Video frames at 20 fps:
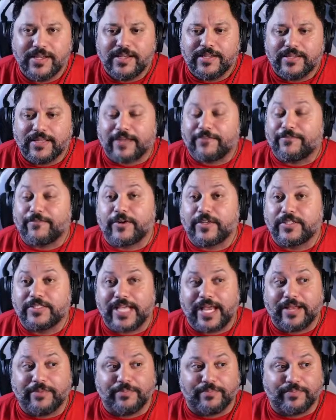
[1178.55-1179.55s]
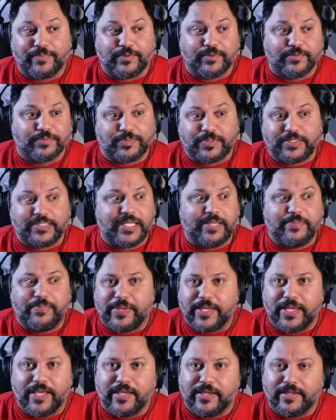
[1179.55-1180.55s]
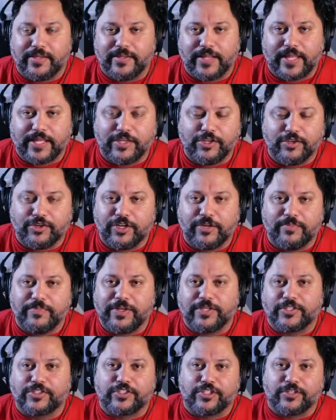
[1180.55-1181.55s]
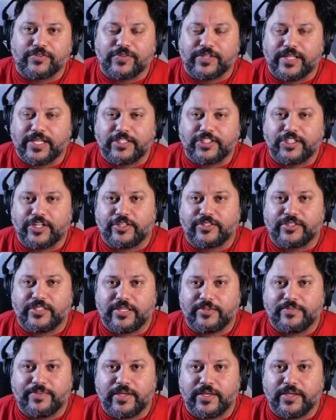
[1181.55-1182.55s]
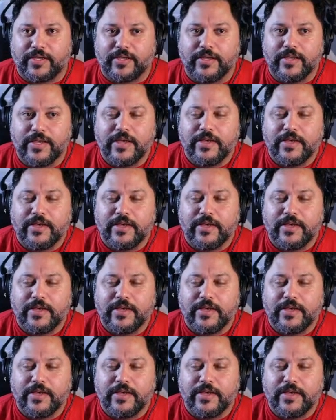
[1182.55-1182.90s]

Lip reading: Like, for example, CP. Like, you couldn't be a server that shares CP.